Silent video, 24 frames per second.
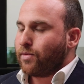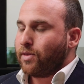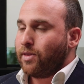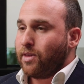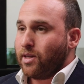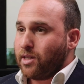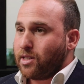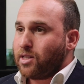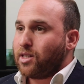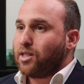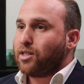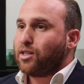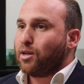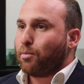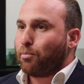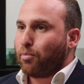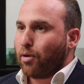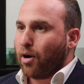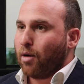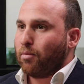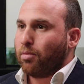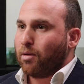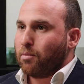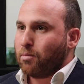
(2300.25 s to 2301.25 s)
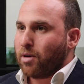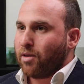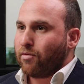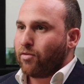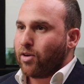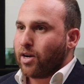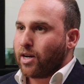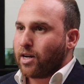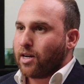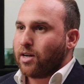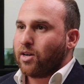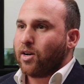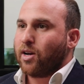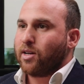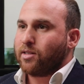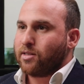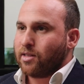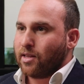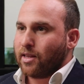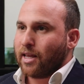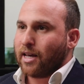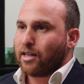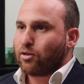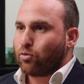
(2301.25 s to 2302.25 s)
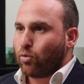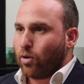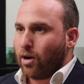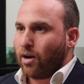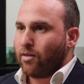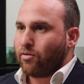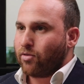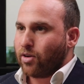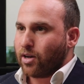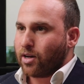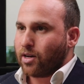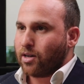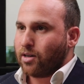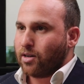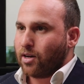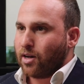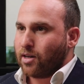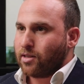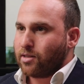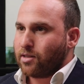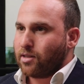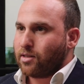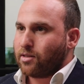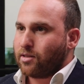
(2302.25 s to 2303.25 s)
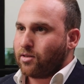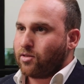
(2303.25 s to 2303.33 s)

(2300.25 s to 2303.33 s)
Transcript: this is the problem I recognize and that's why I've recognized it.